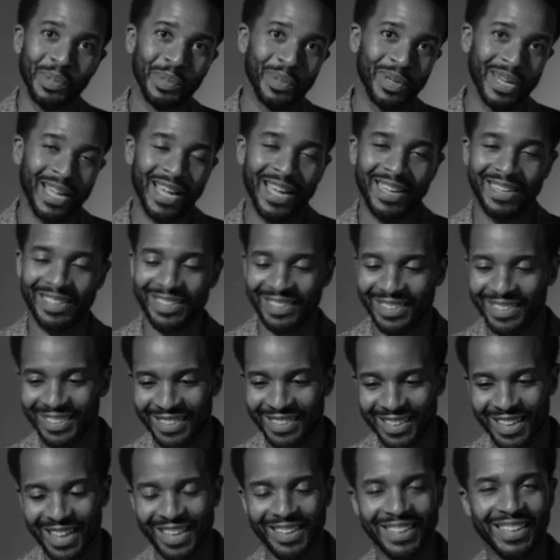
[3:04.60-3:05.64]
Moonlight and
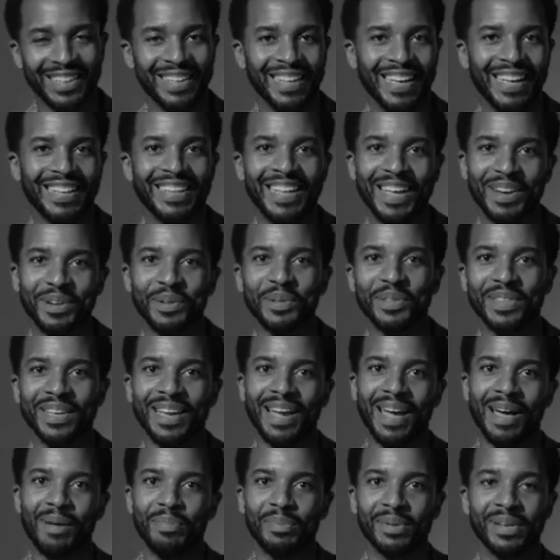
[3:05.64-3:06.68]
La La Land, that whole thing
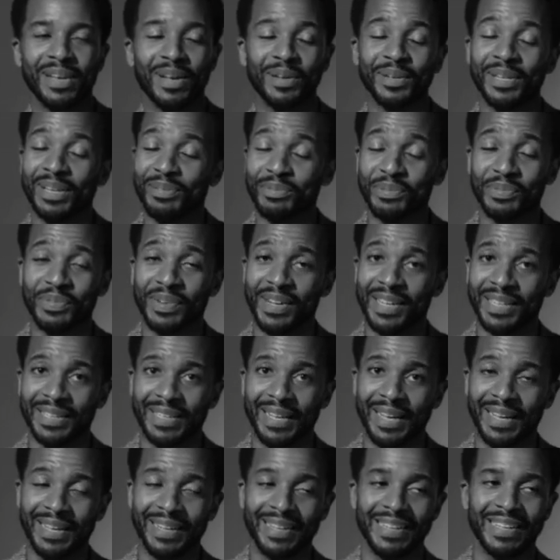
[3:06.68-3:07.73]
happened. I'll never forget
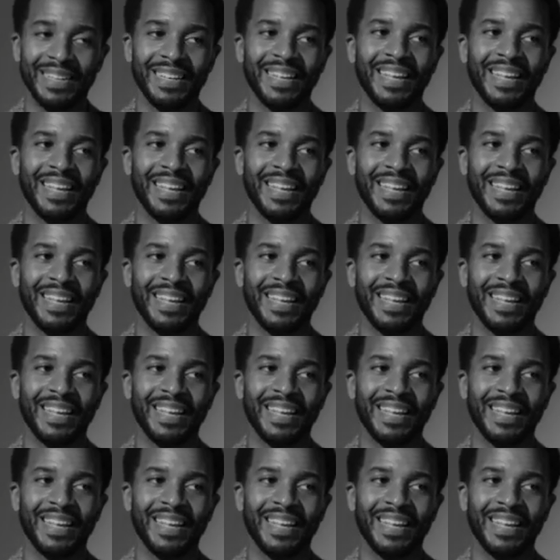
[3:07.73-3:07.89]
that.